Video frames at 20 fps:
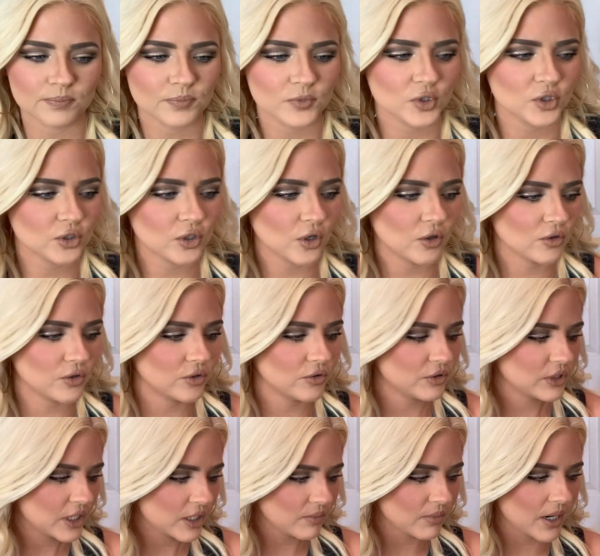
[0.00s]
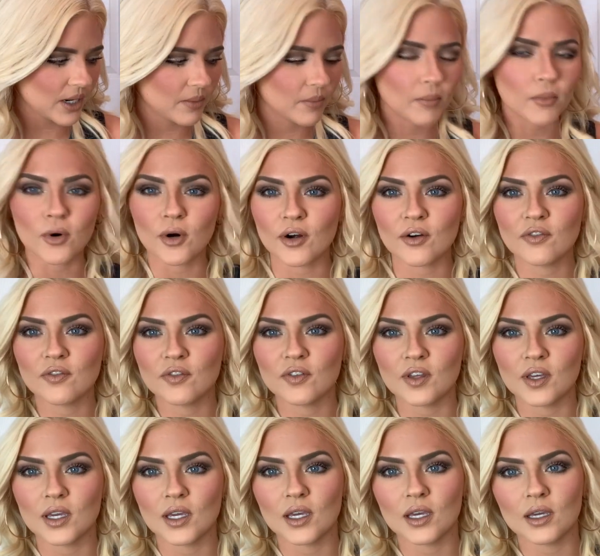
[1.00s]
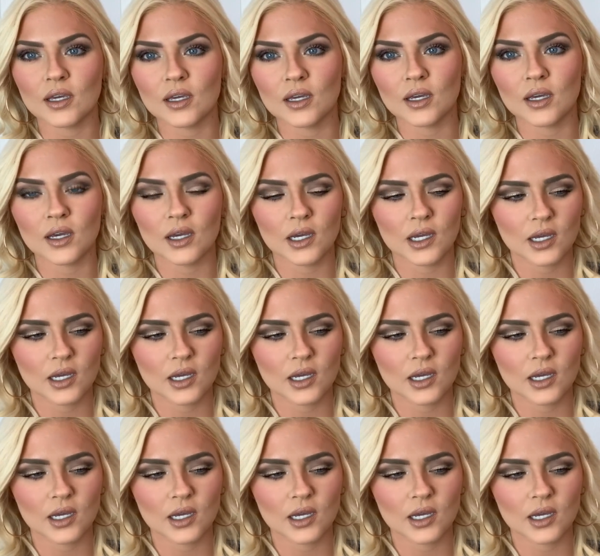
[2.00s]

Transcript: So using my Morphe